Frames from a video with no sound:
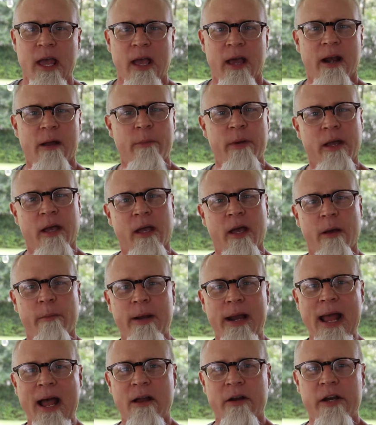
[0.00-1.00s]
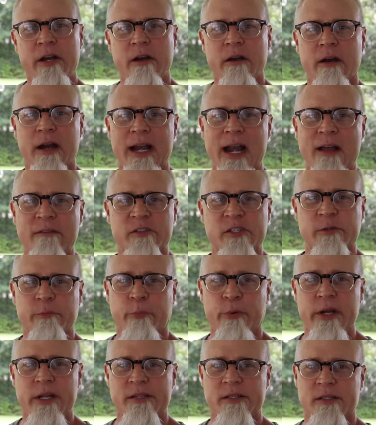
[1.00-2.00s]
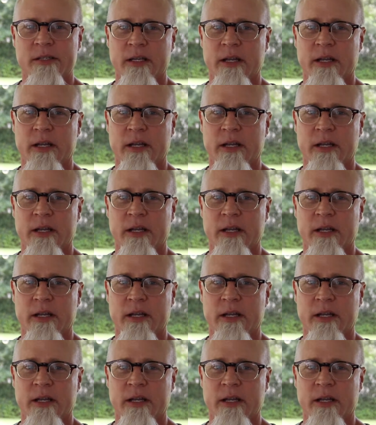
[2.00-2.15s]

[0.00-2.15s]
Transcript: and I've been coming out here, and I've spritzed